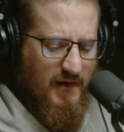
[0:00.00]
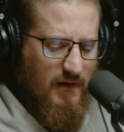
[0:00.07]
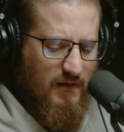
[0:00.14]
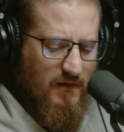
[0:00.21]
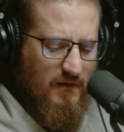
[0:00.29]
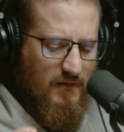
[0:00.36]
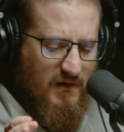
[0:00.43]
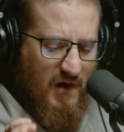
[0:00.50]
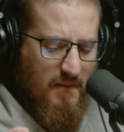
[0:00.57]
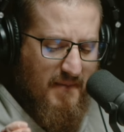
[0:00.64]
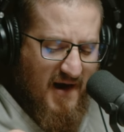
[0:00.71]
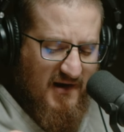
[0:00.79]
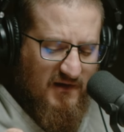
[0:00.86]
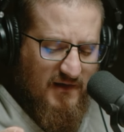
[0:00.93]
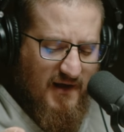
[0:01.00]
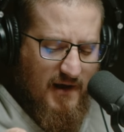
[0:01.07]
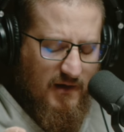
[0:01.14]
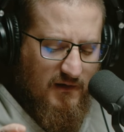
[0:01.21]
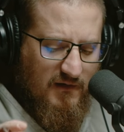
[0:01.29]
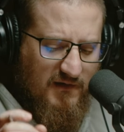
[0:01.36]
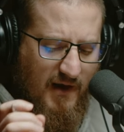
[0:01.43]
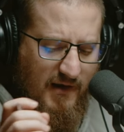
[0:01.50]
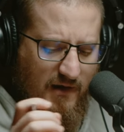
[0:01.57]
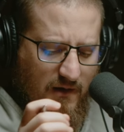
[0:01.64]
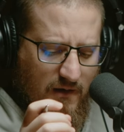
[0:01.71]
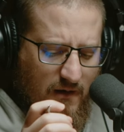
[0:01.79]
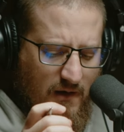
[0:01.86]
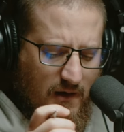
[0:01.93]
to come back to that in a
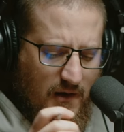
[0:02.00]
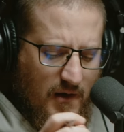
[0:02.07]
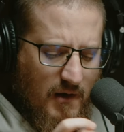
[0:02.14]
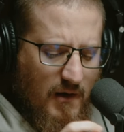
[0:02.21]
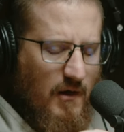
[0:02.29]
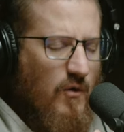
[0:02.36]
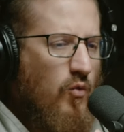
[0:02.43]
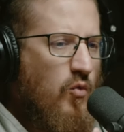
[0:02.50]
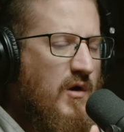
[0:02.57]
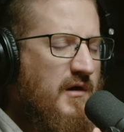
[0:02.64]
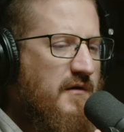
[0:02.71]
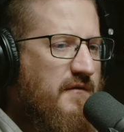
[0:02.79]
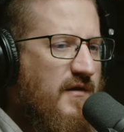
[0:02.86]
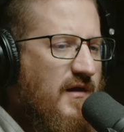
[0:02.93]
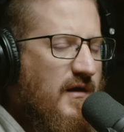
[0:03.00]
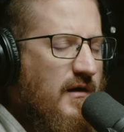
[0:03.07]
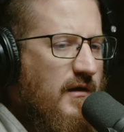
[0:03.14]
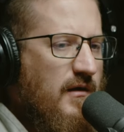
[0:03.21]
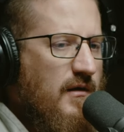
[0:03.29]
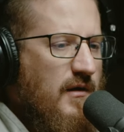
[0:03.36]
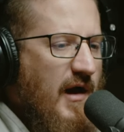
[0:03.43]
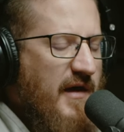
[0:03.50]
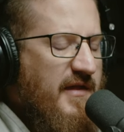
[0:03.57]
second. There's